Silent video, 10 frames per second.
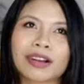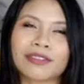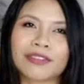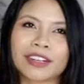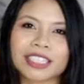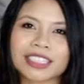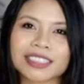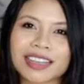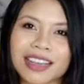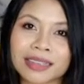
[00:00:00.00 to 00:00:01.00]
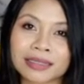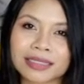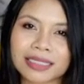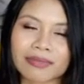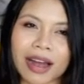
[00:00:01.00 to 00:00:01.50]
her first
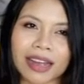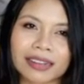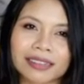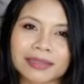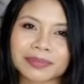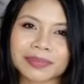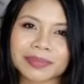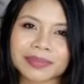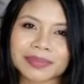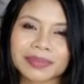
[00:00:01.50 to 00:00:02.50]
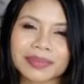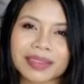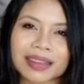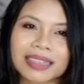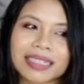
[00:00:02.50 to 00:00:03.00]
smile
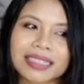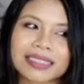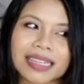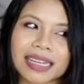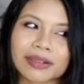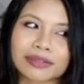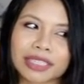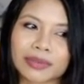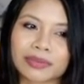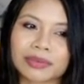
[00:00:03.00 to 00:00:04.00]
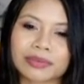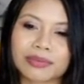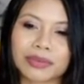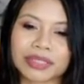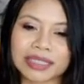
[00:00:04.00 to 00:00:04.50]
is like,
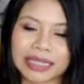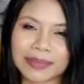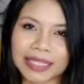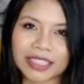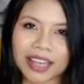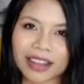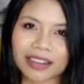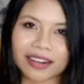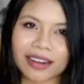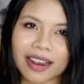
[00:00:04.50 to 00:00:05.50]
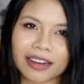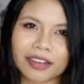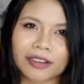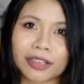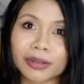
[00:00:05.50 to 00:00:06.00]
we were sleeping together, and
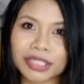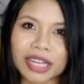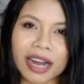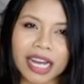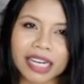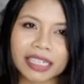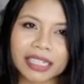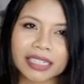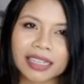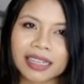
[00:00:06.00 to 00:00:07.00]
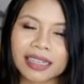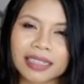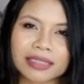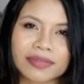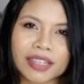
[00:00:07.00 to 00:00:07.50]
you're tired,
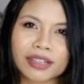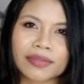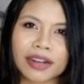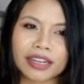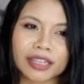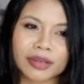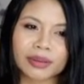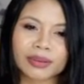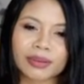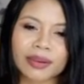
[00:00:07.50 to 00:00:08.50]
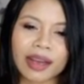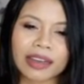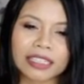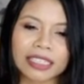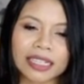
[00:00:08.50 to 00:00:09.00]
you're very new
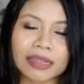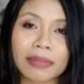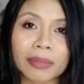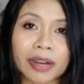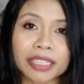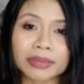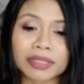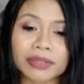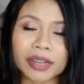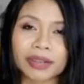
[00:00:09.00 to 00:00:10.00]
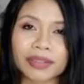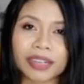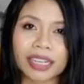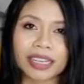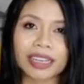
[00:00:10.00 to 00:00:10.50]
at it, and my body was
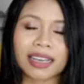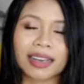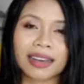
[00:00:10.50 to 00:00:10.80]
recovering.